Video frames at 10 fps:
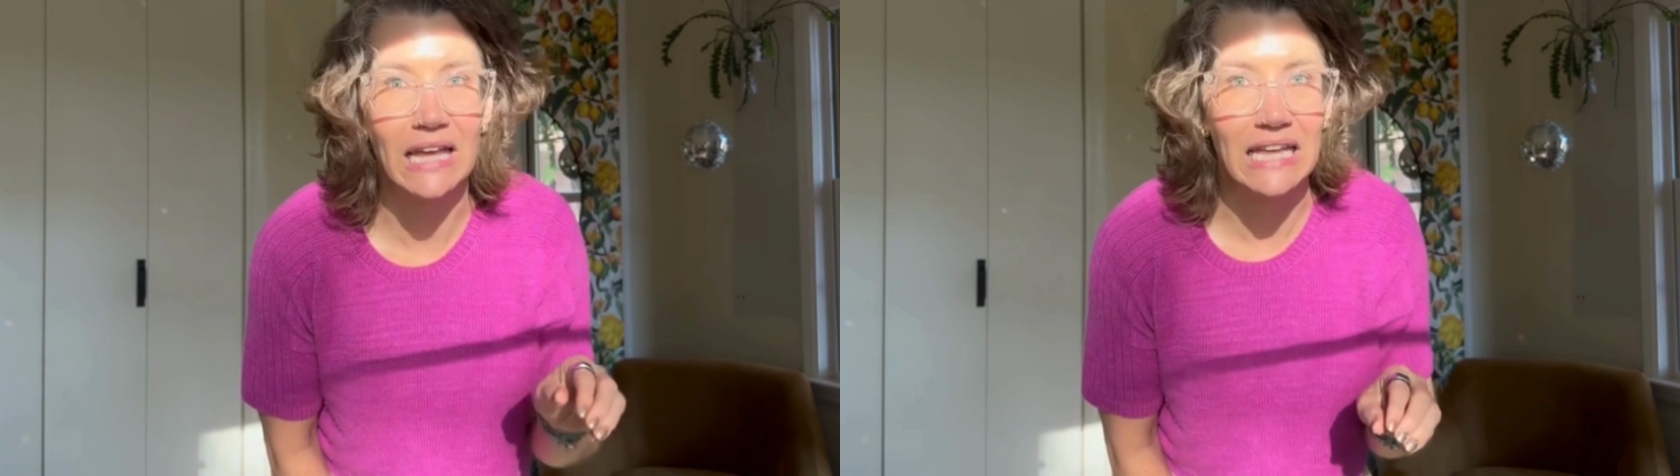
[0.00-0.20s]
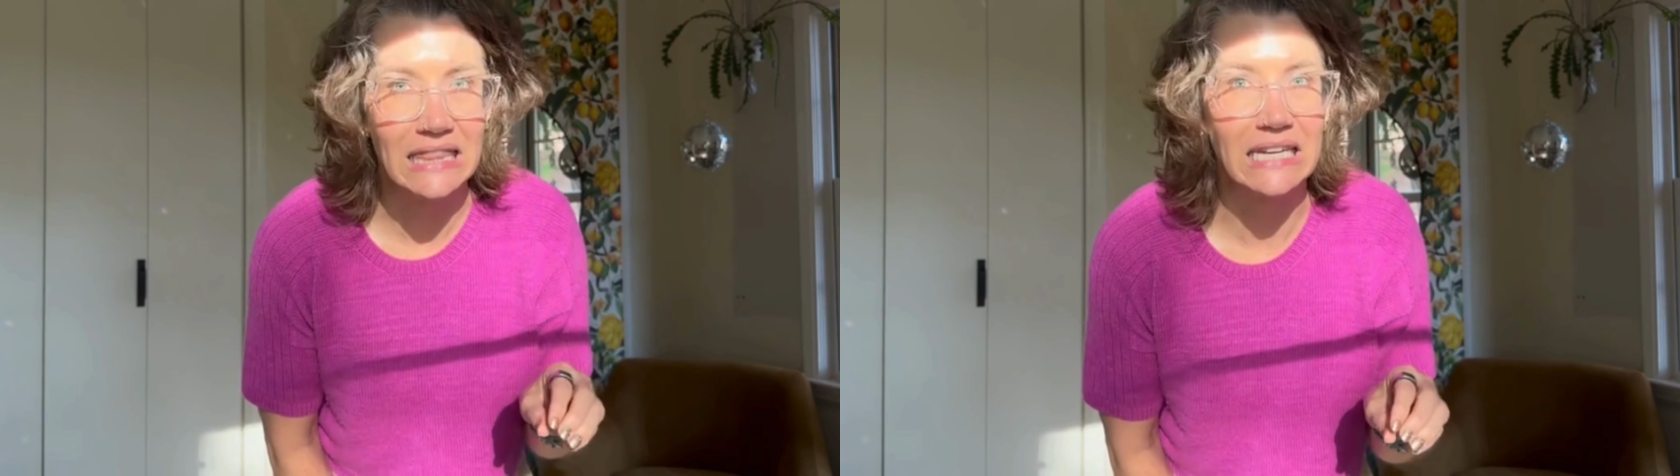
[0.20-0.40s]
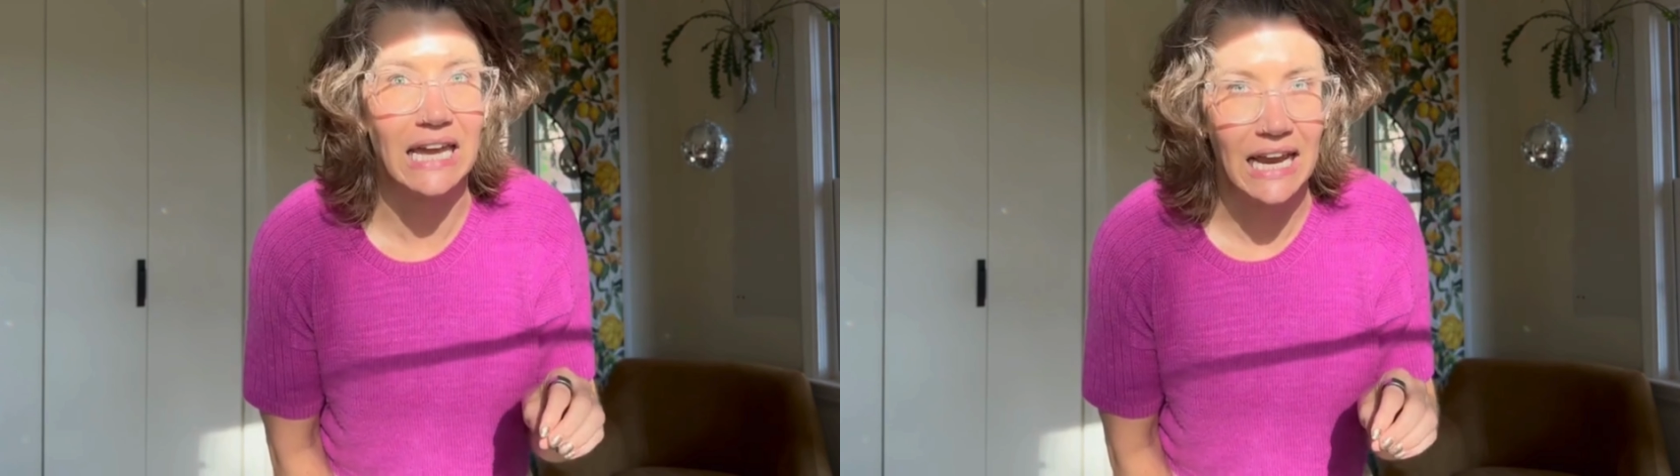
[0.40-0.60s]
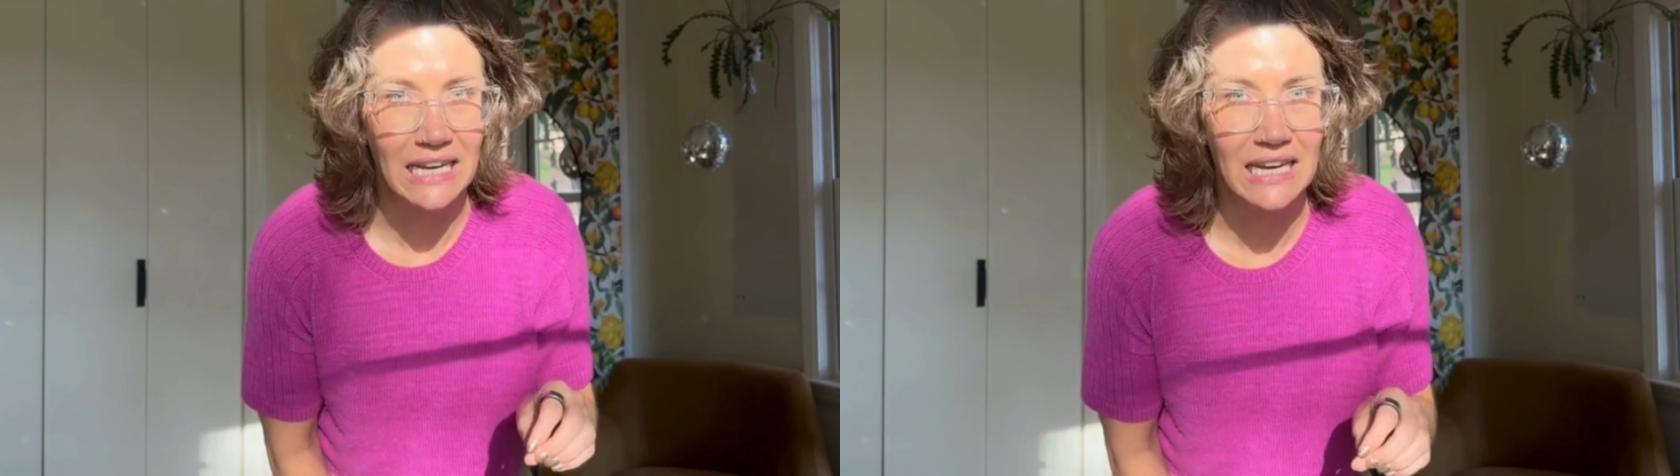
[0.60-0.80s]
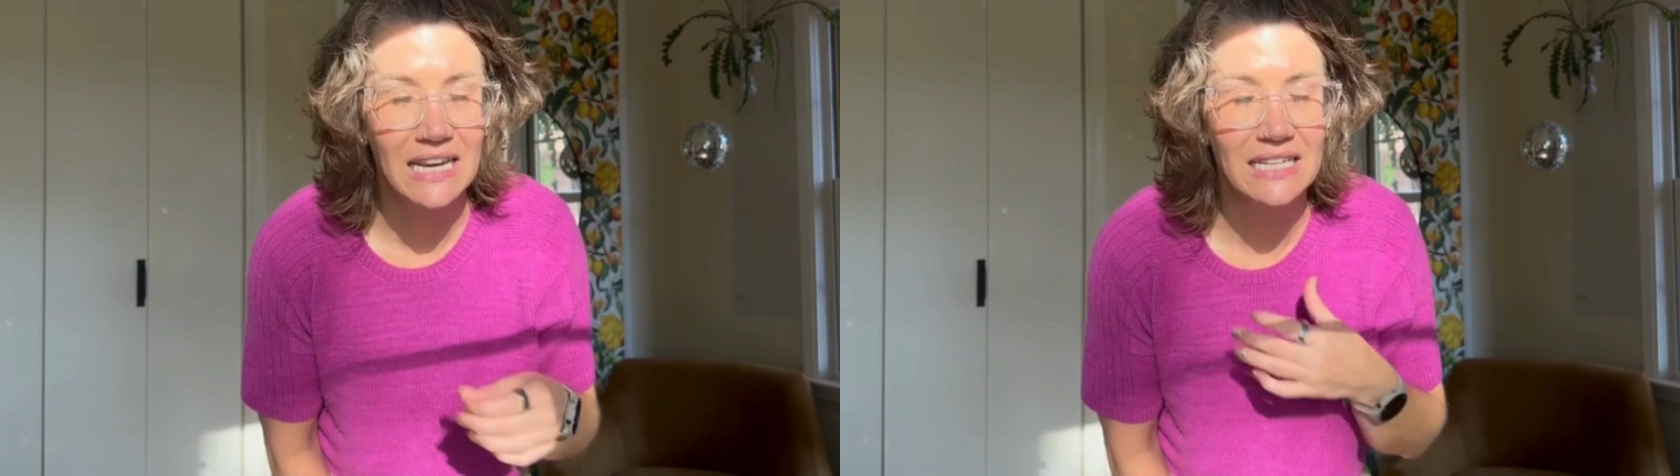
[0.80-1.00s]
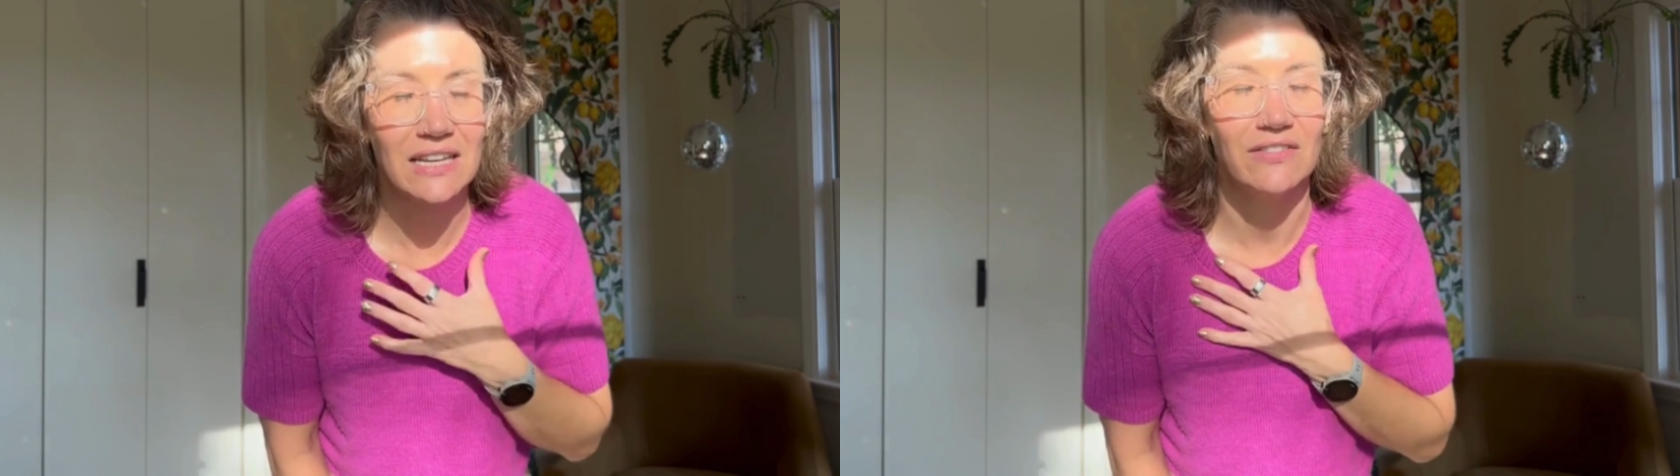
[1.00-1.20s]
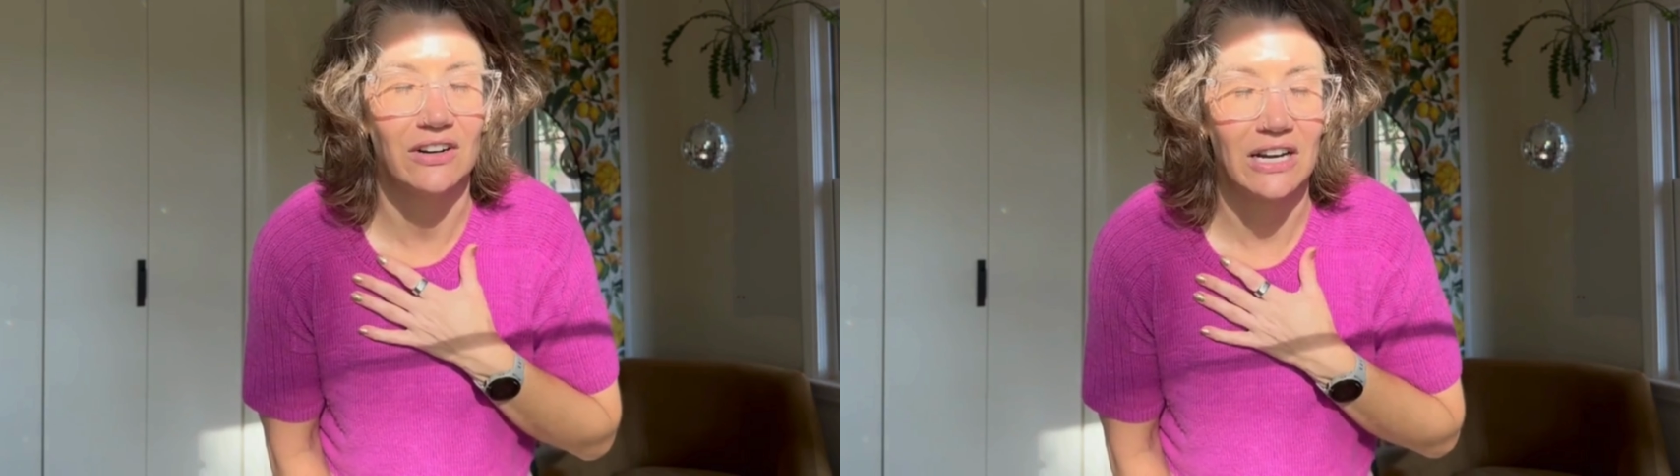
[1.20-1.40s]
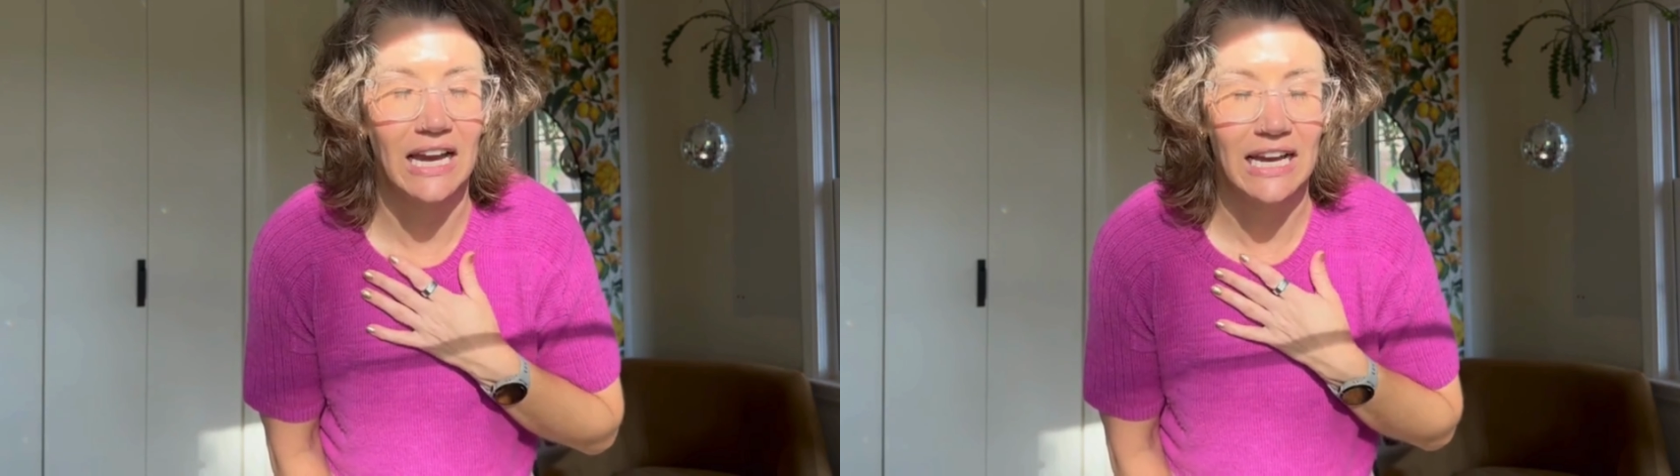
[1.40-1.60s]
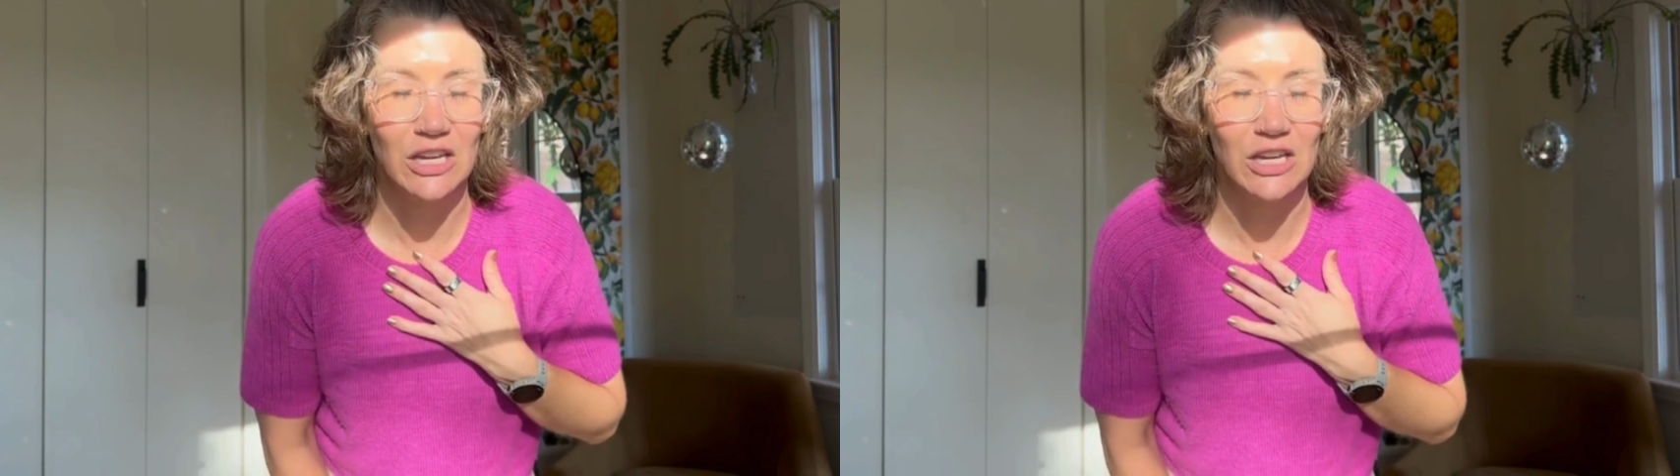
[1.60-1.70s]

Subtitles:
in the 90s and very high